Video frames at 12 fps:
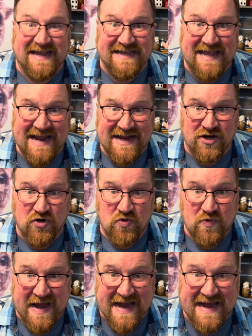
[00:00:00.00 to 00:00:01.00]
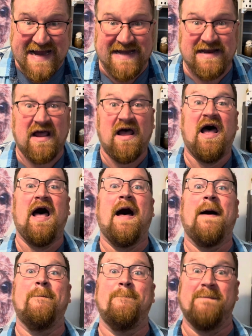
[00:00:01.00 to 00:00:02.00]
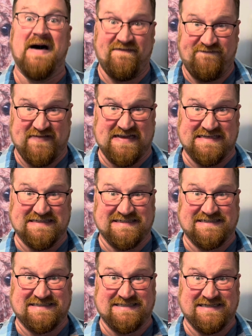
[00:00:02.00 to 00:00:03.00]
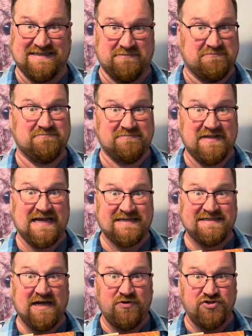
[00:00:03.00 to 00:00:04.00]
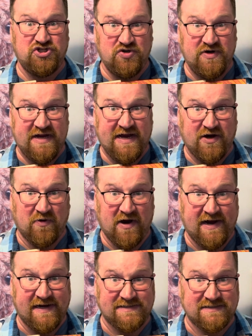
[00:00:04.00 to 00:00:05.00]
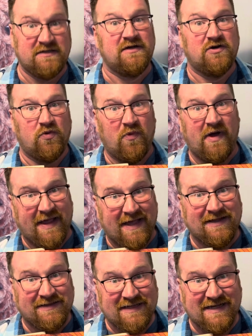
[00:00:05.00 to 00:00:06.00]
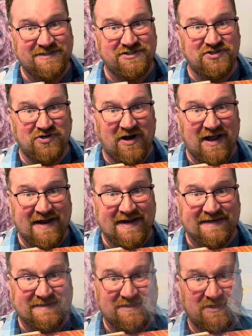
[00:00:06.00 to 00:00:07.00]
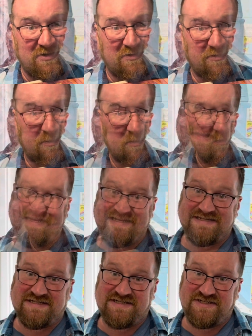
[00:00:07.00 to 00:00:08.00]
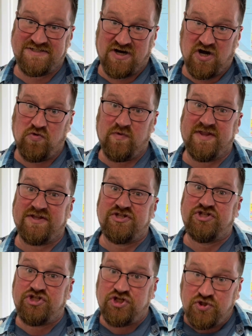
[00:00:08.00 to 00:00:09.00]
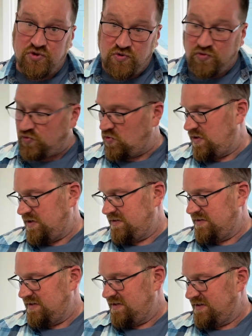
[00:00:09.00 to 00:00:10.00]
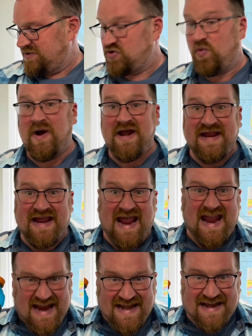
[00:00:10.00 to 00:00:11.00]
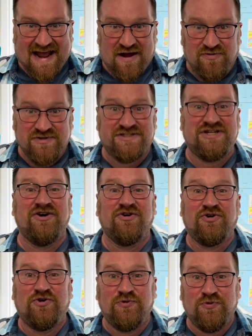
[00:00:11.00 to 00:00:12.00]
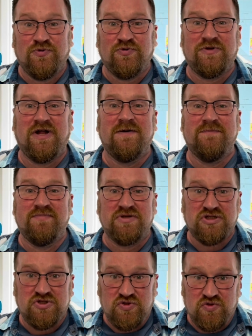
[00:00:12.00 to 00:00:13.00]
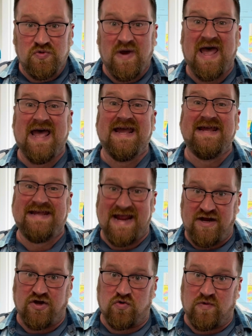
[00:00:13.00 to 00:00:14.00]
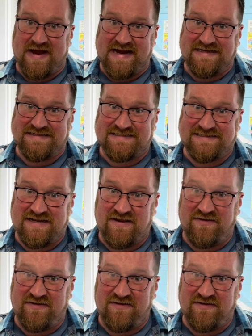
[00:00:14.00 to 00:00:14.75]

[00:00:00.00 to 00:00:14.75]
Gatorade muffins. That sounds unique, right? Well, let's try it. We need to start with two 28 ounce cool blue Gatorades.